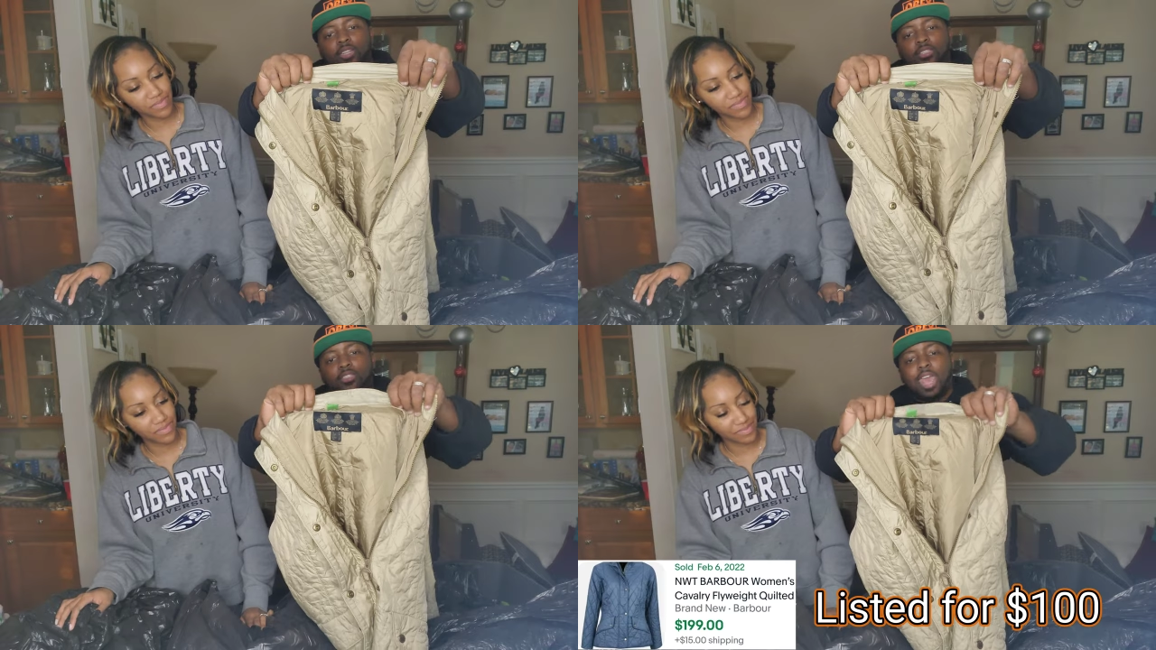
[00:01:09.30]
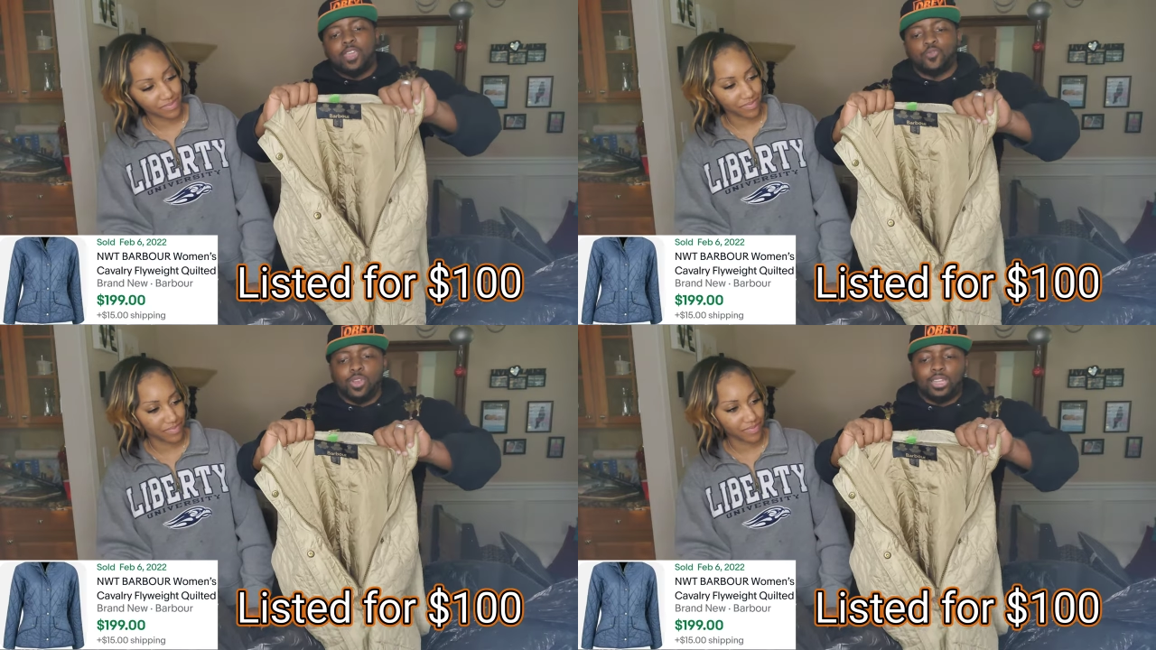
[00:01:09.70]
Speaker 1: This is
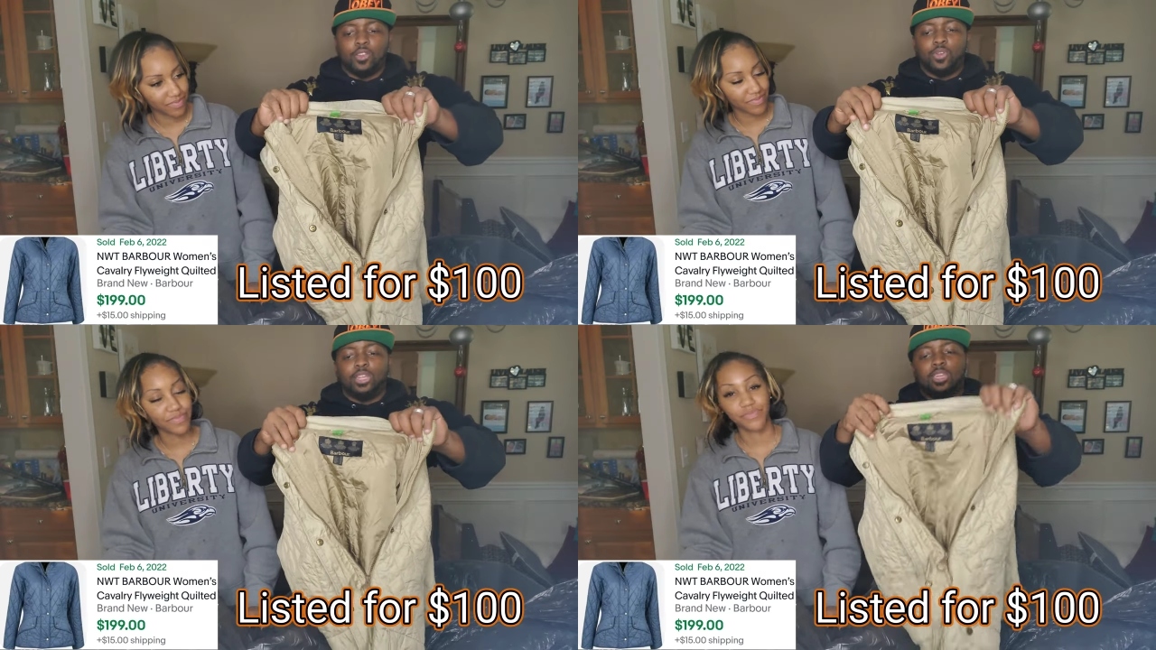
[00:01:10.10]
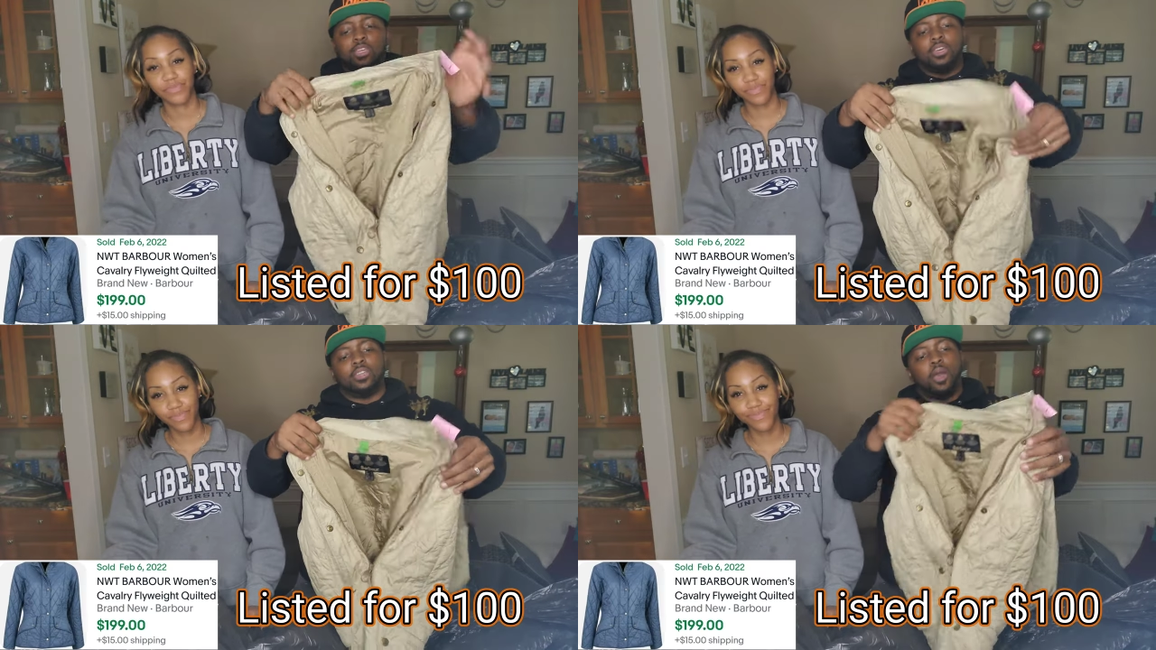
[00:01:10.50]
a really, really
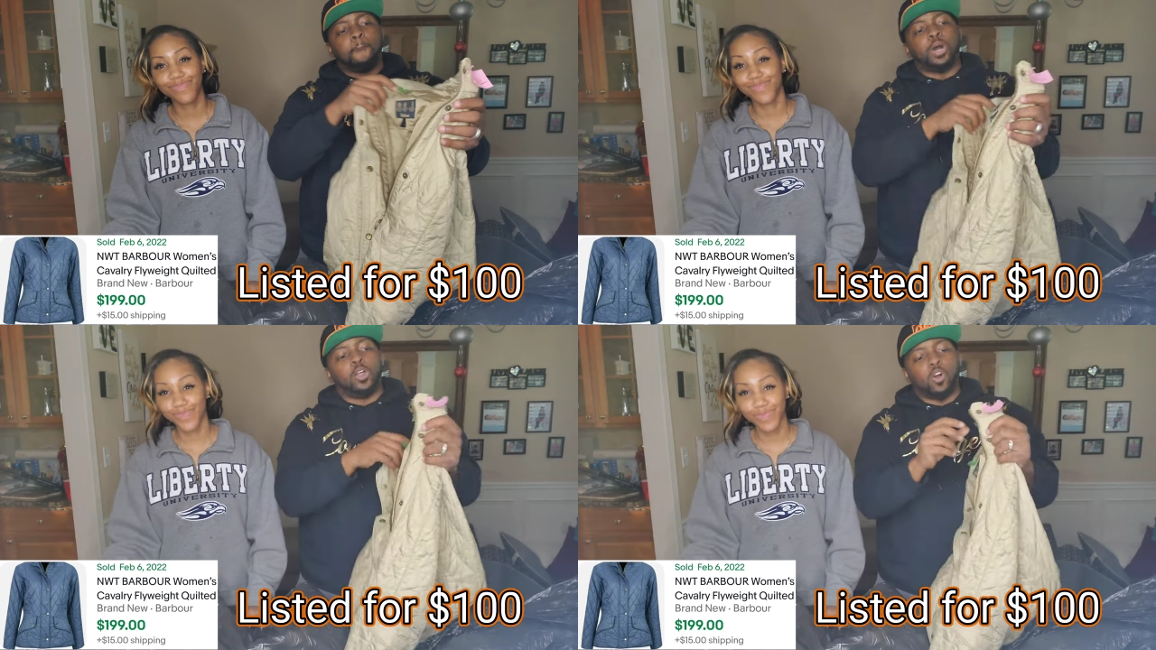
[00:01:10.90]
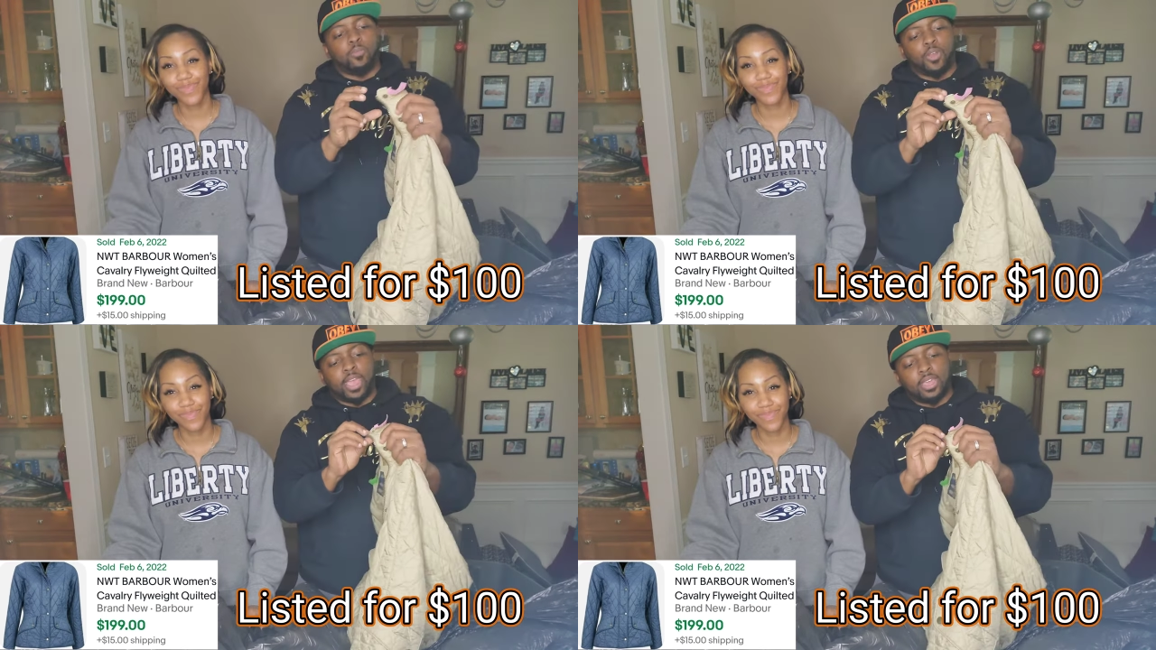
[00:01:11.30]
good Bolo
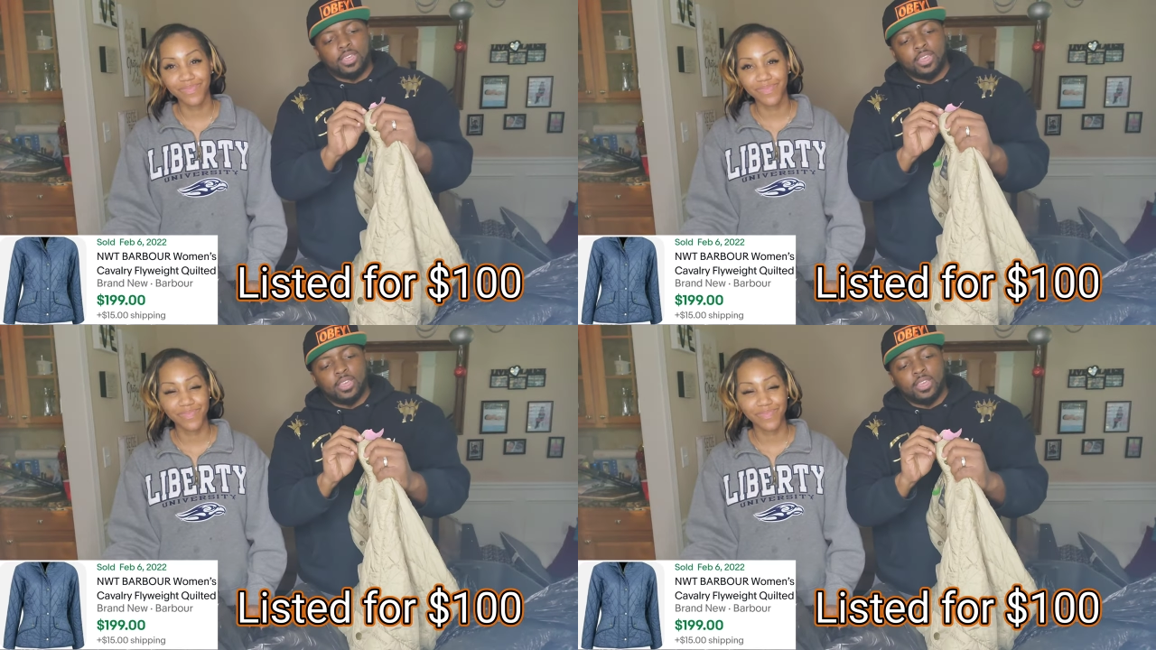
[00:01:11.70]
brand.